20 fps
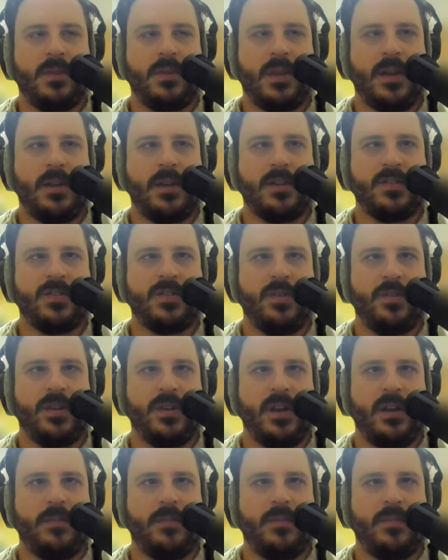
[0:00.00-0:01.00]
Okay. So
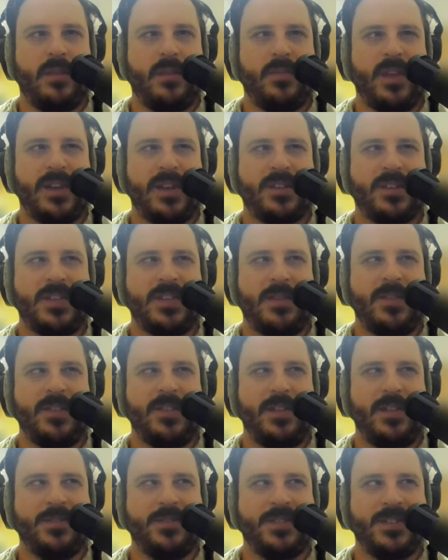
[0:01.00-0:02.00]
again, I'm like 7
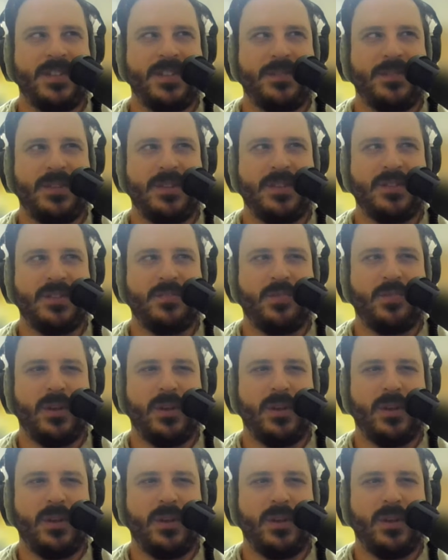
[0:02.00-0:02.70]
levels deep at this point.